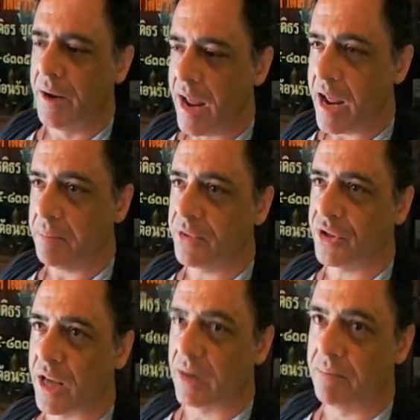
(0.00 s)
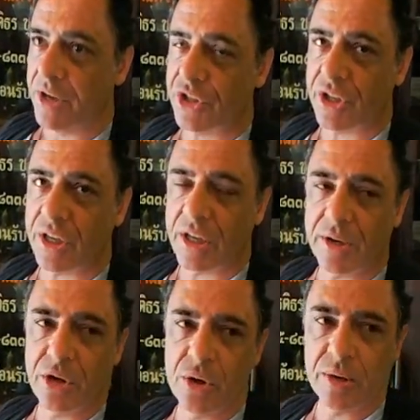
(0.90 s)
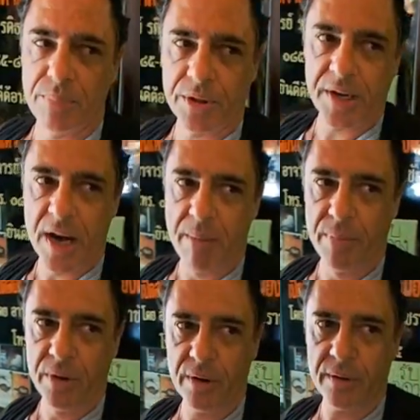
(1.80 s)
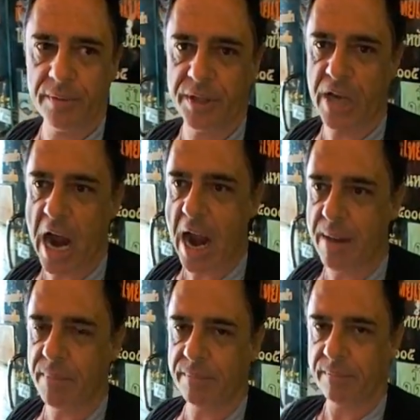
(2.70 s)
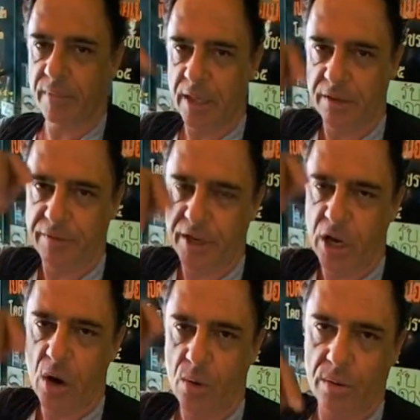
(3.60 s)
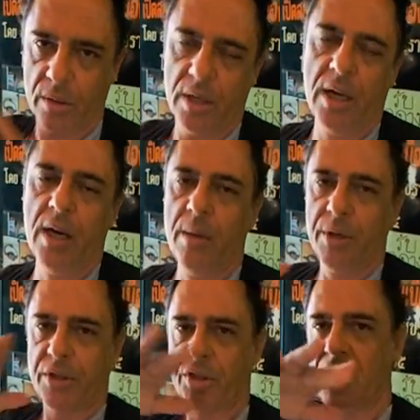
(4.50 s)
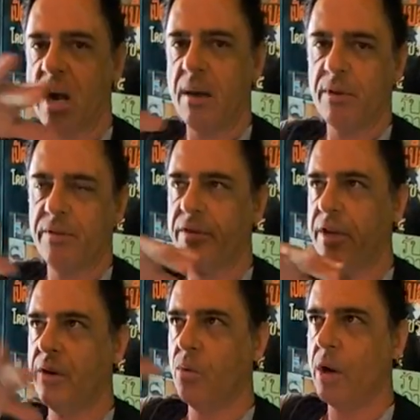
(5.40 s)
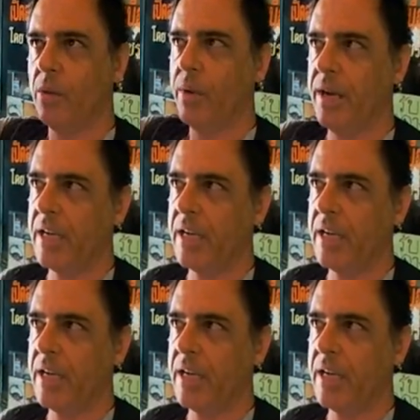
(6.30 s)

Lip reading: names that are missing, and you can put the number, the time in the video. Put the time of the video where we